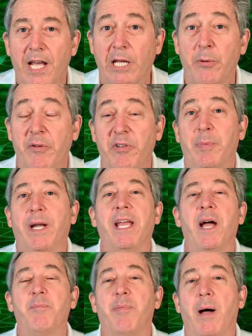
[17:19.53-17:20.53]
Hello,
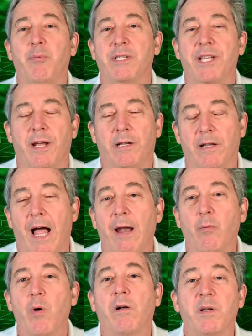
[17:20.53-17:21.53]
everybody. I'm Bob
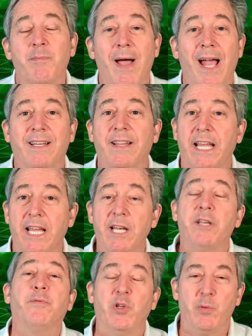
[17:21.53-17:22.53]
O'Donnell, and welcome back to
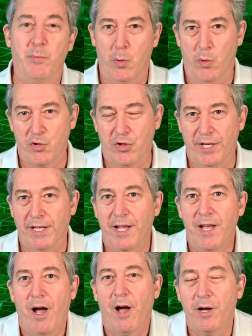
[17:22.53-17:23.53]
the interview
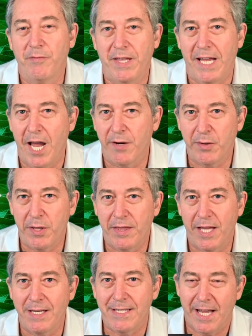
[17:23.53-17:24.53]
portion of the
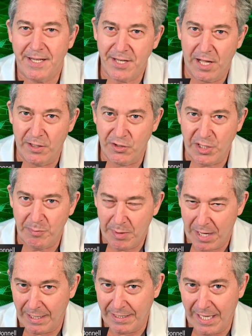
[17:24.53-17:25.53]
Everything
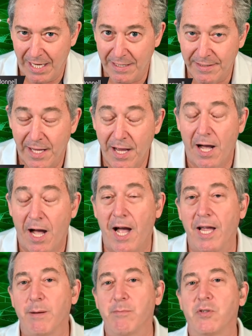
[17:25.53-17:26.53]
Technology podcast.
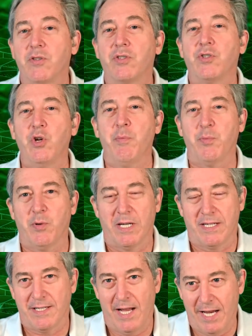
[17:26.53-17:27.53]
I am
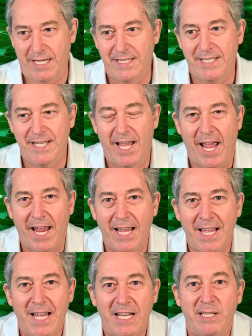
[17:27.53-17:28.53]
super excited
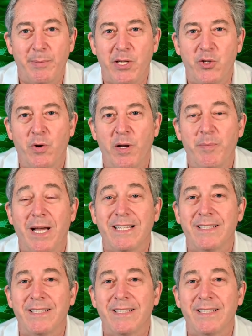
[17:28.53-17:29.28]
today to be joined by